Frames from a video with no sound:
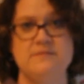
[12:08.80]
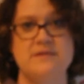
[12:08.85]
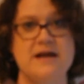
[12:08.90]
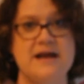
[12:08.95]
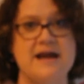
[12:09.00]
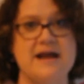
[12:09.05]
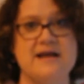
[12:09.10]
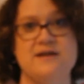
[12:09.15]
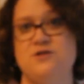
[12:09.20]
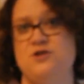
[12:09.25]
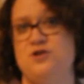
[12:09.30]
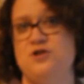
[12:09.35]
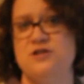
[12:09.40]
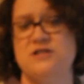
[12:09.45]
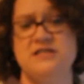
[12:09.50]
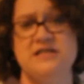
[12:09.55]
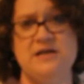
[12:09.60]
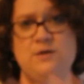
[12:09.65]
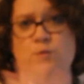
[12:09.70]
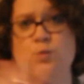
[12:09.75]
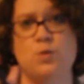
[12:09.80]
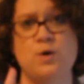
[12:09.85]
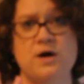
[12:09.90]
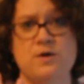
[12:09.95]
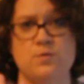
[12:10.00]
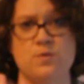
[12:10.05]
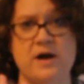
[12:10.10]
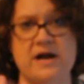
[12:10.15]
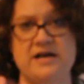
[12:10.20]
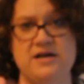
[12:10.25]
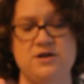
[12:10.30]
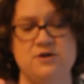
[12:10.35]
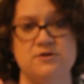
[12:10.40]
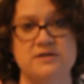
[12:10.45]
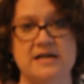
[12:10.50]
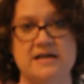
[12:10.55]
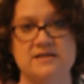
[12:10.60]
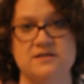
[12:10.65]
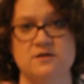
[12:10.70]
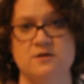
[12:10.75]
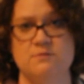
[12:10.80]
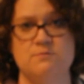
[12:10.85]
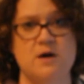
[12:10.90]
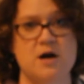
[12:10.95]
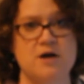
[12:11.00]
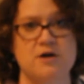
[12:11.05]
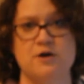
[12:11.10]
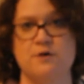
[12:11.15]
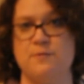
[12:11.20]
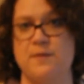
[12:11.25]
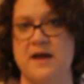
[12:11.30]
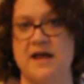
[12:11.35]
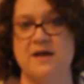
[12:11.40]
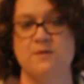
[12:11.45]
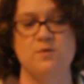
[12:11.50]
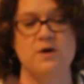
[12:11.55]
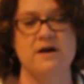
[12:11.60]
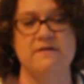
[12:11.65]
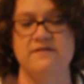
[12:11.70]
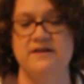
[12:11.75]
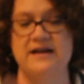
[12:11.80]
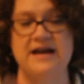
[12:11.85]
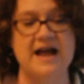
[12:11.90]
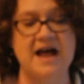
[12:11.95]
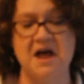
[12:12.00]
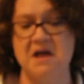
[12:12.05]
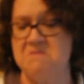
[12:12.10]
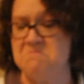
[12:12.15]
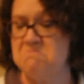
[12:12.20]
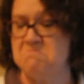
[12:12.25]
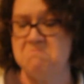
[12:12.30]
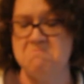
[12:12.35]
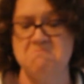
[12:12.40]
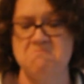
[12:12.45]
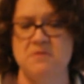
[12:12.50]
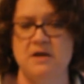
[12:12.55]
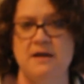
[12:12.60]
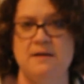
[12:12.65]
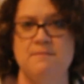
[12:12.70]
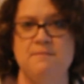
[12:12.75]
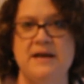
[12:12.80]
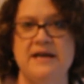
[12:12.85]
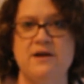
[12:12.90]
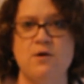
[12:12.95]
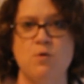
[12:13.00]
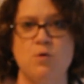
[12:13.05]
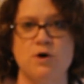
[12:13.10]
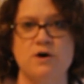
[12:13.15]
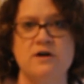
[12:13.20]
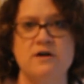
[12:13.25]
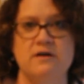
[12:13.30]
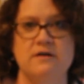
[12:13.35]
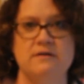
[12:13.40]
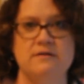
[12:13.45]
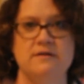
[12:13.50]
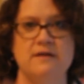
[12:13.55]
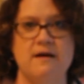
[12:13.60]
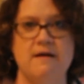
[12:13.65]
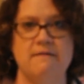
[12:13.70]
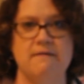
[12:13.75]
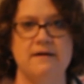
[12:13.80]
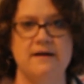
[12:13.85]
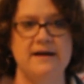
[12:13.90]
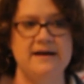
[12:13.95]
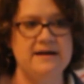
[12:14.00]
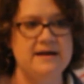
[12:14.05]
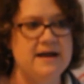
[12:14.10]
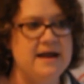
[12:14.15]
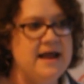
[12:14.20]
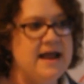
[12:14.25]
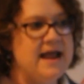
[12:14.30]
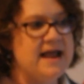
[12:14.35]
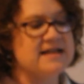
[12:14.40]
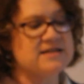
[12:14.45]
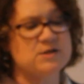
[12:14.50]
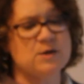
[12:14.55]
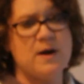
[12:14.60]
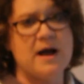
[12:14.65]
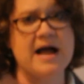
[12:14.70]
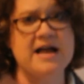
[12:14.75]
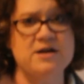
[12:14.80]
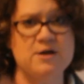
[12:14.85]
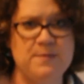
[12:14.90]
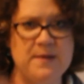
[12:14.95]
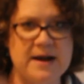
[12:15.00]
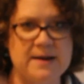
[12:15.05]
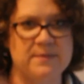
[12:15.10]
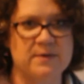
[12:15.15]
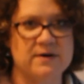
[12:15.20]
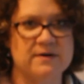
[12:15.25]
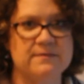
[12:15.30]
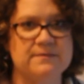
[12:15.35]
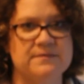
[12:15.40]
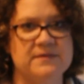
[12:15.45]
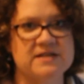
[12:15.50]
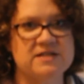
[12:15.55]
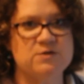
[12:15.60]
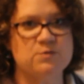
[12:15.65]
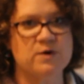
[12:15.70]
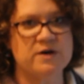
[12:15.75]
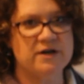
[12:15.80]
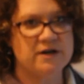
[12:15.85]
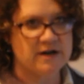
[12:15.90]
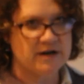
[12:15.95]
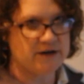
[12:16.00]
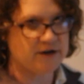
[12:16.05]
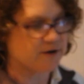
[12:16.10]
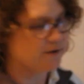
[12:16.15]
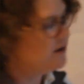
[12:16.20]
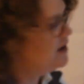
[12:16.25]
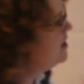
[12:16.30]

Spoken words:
and you just need one writing utensil, marker, pen, whatever you got. Make it work, all right? And so on your paper, this is what you're going to do.